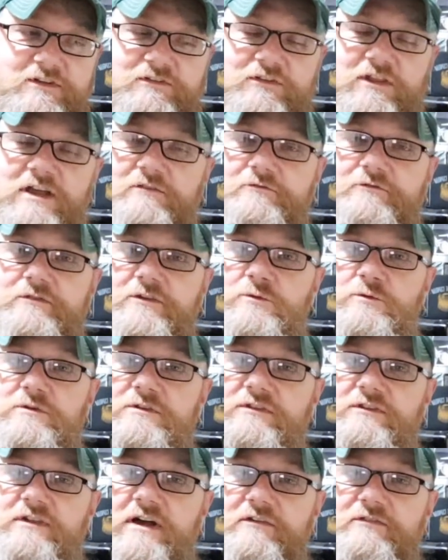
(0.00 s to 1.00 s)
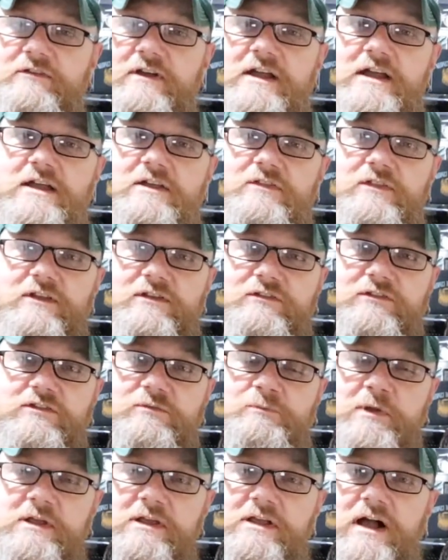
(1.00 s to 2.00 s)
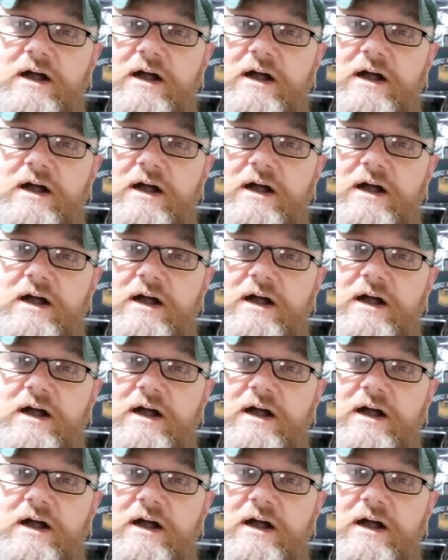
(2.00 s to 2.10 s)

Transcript: is the unfiltered stuff. This has been